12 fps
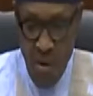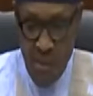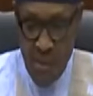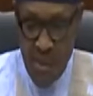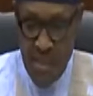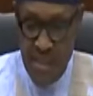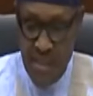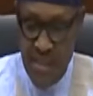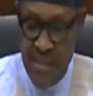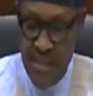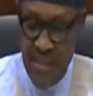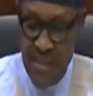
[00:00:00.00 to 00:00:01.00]
Often
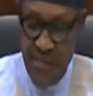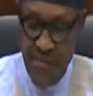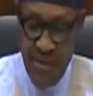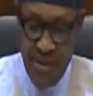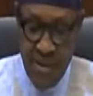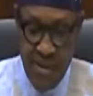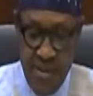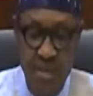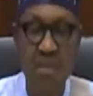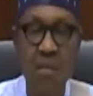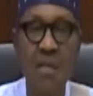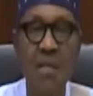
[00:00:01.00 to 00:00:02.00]
attaining
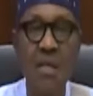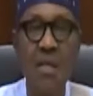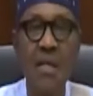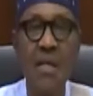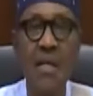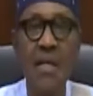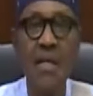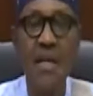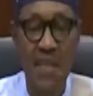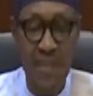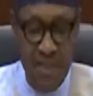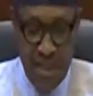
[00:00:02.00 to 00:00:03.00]
independence,
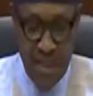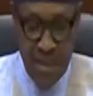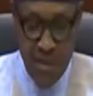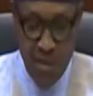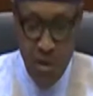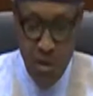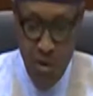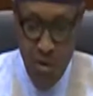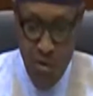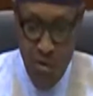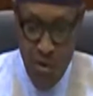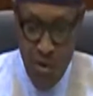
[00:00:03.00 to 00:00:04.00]
Nigeria's
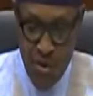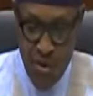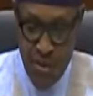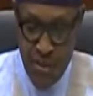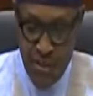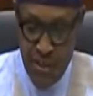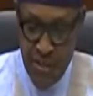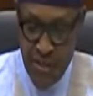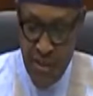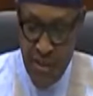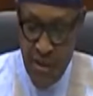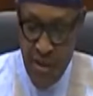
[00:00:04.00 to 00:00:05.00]
growth
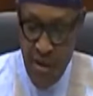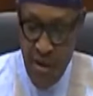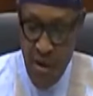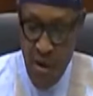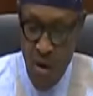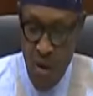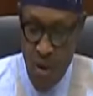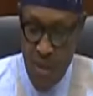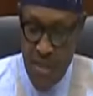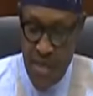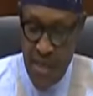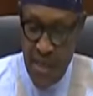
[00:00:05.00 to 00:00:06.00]
trajectory
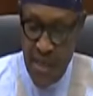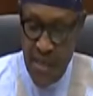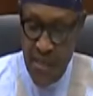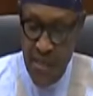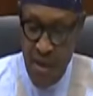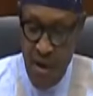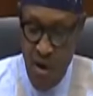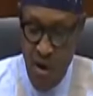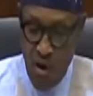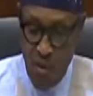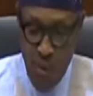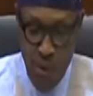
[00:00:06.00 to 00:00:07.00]
was anchored
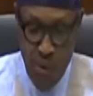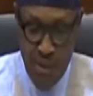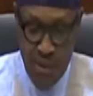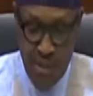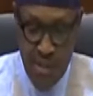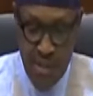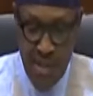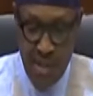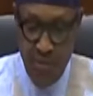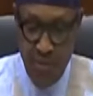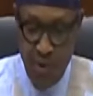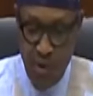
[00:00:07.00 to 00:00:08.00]
on policies
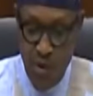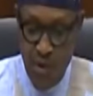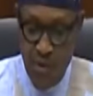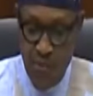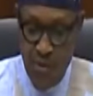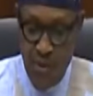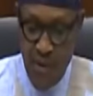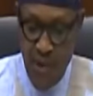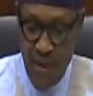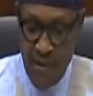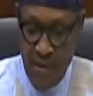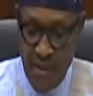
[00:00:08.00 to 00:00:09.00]
and programs
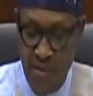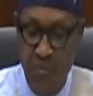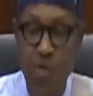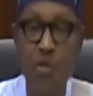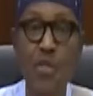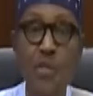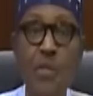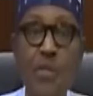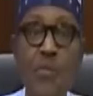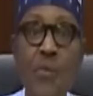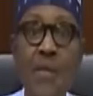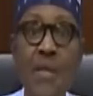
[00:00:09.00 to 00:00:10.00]
that
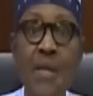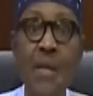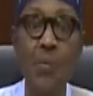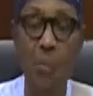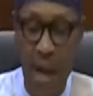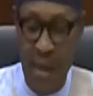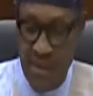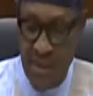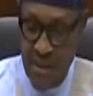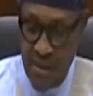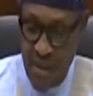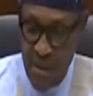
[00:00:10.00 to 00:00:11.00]
positively
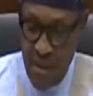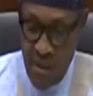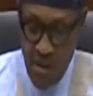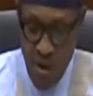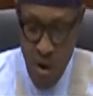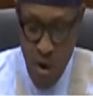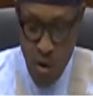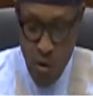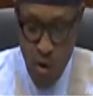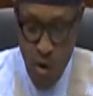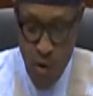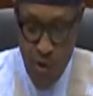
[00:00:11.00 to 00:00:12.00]
impacted
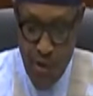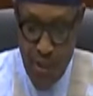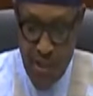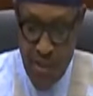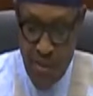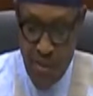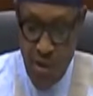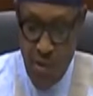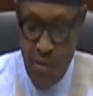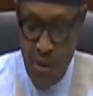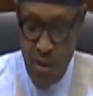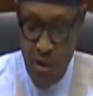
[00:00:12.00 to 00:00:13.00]
on all sectors
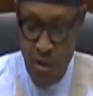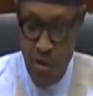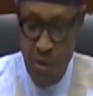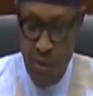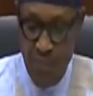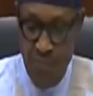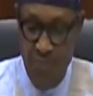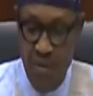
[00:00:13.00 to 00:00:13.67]
of the economy.